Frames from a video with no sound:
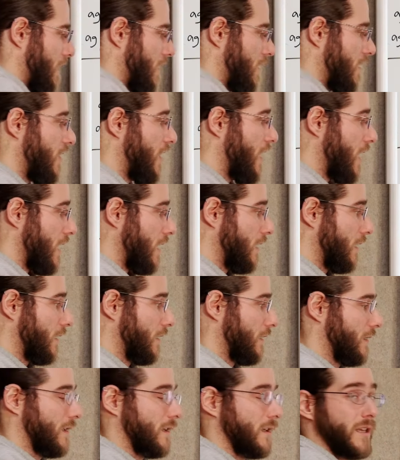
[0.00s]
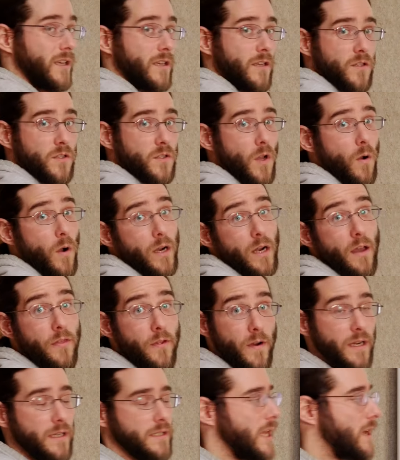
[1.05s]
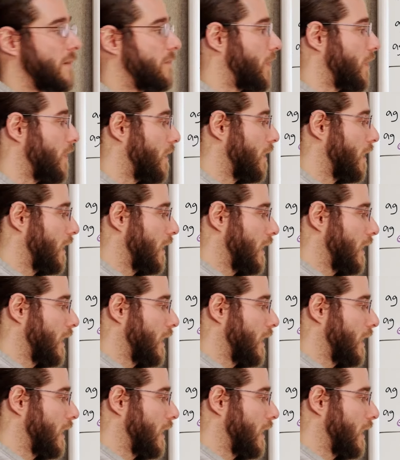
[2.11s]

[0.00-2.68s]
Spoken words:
The. So another example.